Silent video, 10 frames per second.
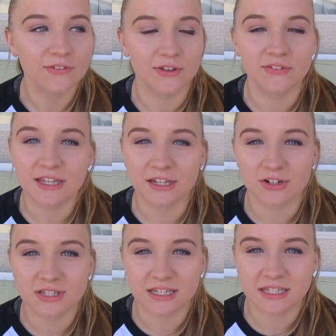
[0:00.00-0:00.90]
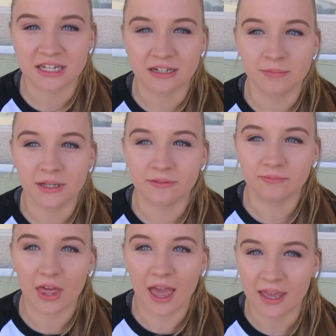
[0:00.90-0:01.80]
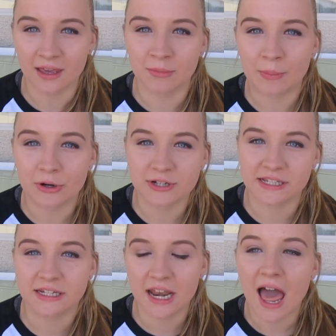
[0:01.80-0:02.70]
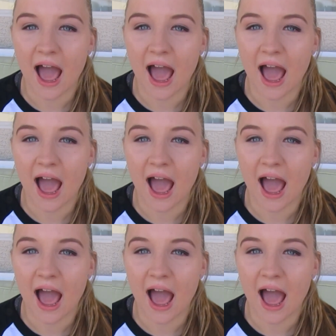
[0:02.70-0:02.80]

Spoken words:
15 or 16, but I am a person.